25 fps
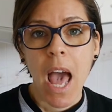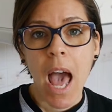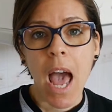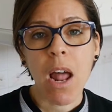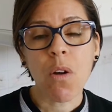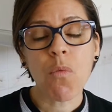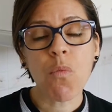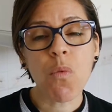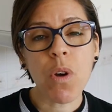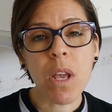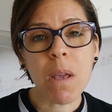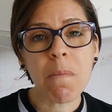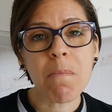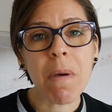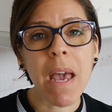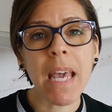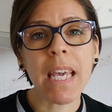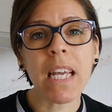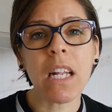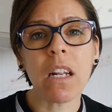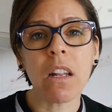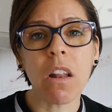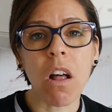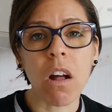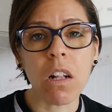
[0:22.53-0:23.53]
And we
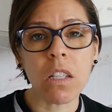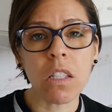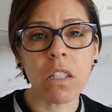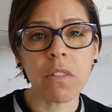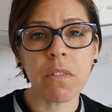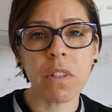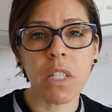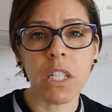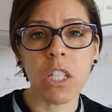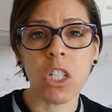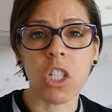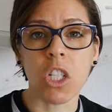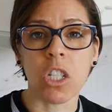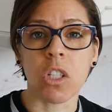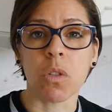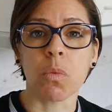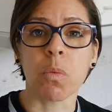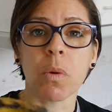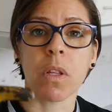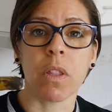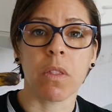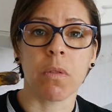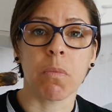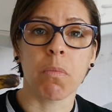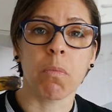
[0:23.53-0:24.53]
make lots of dishes
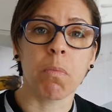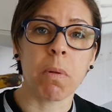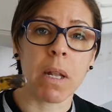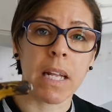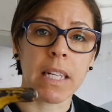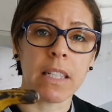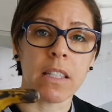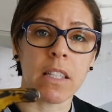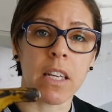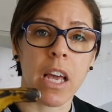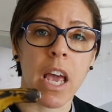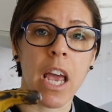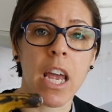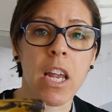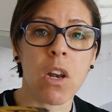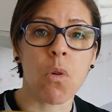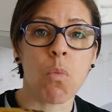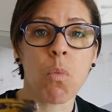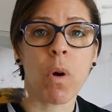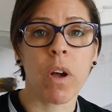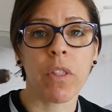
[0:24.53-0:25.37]
with plantain,